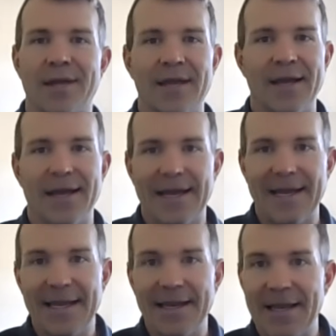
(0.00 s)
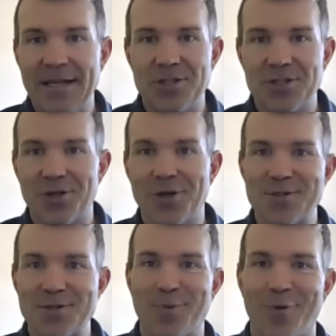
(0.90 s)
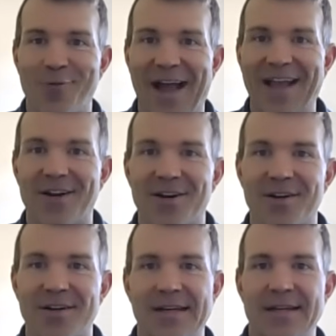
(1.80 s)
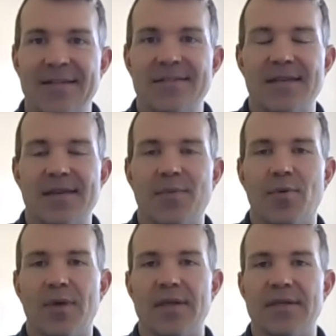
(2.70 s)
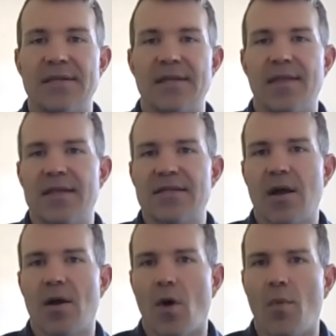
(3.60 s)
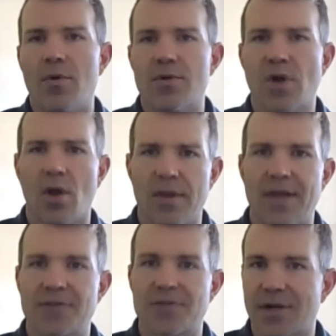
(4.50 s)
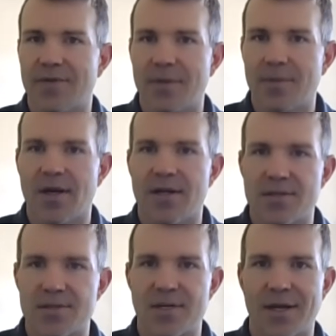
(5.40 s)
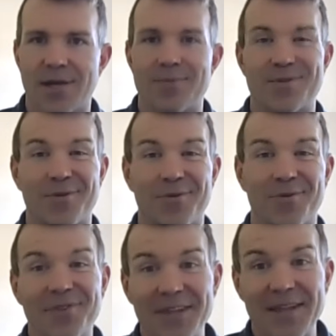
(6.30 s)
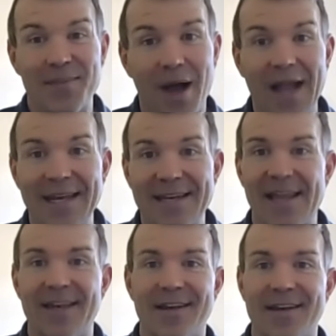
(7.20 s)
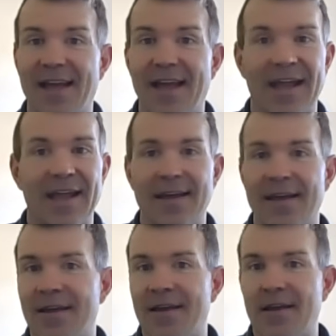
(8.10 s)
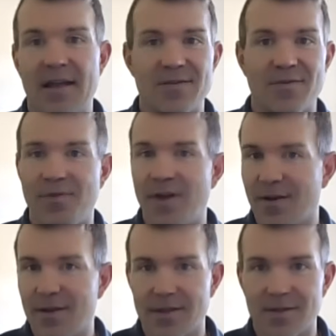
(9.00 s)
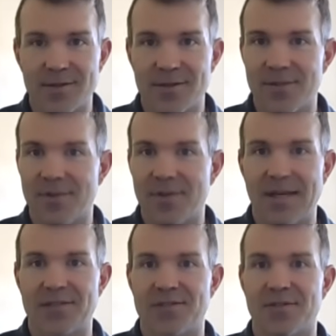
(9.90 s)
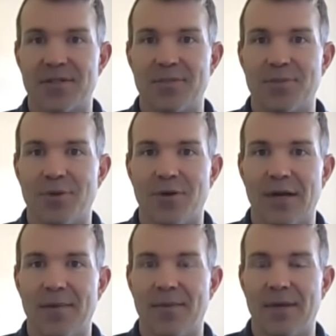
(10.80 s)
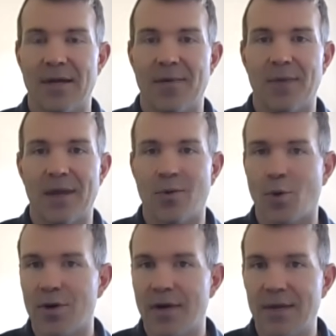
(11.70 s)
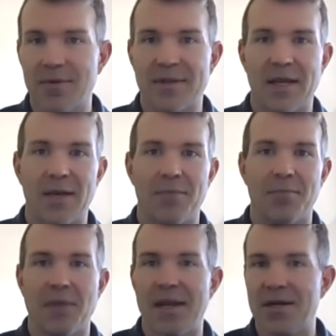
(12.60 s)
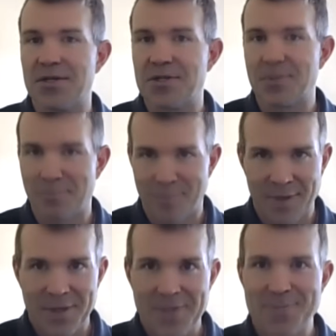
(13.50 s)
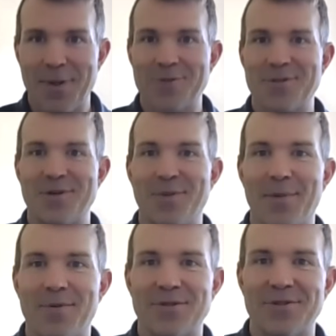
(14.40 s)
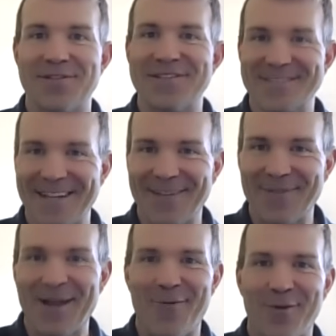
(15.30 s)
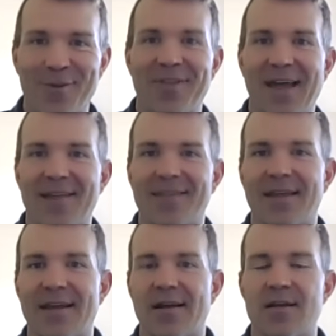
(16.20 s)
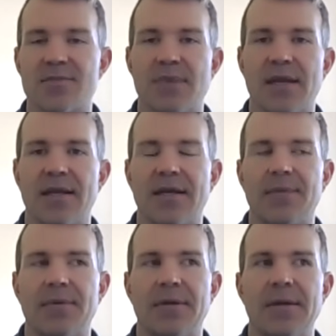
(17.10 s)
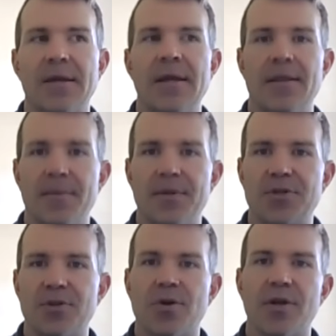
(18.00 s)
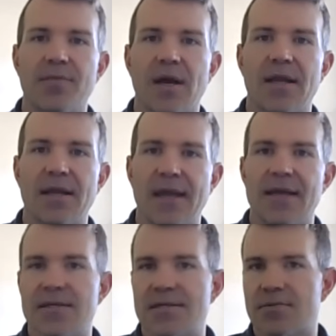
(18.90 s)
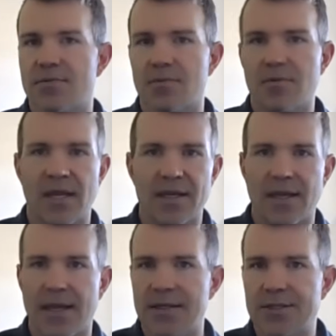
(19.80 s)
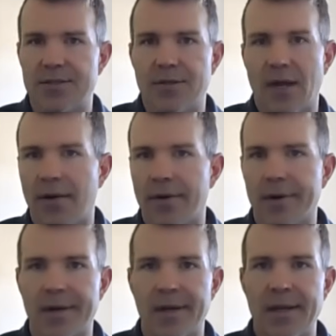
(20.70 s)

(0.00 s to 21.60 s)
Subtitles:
a insurance provider standpoint, and that's how almost all national governing bodies are set up. So really, my day to day has very little to do with the national team program. I coordinate with them, manage some sponsorship opportunities like we have with Athletic Cosmetic, but the majority of my day is dedicated to our